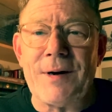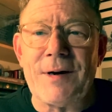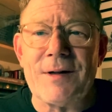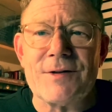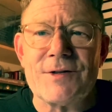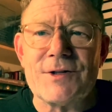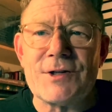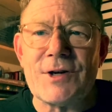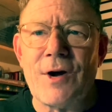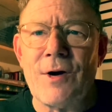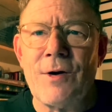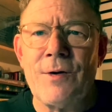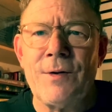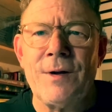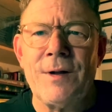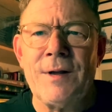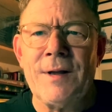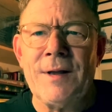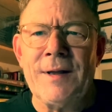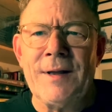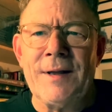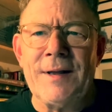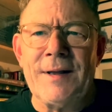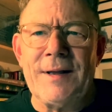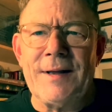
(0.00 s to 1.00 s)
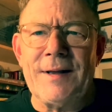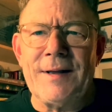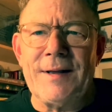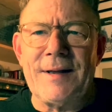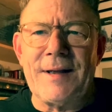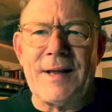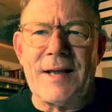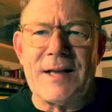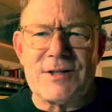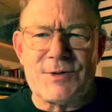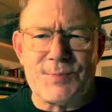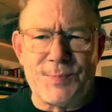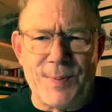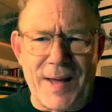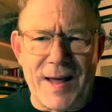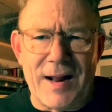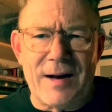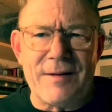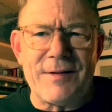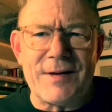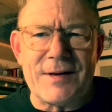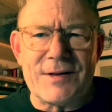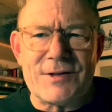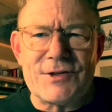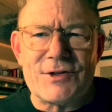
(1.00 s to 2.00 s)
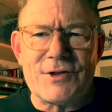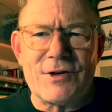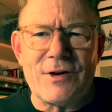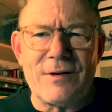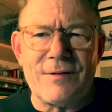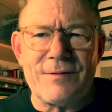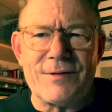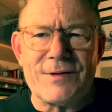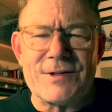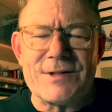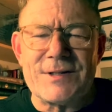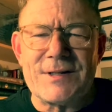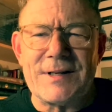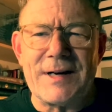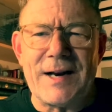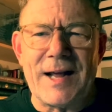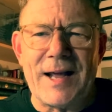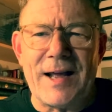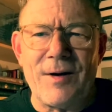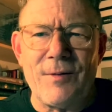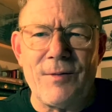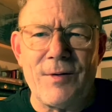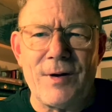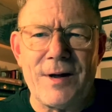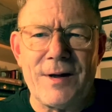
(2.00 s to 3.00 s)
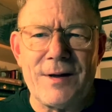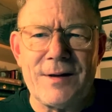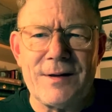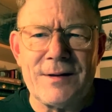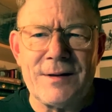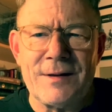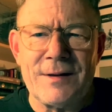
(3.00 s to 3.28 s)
And so as part of our service today, I want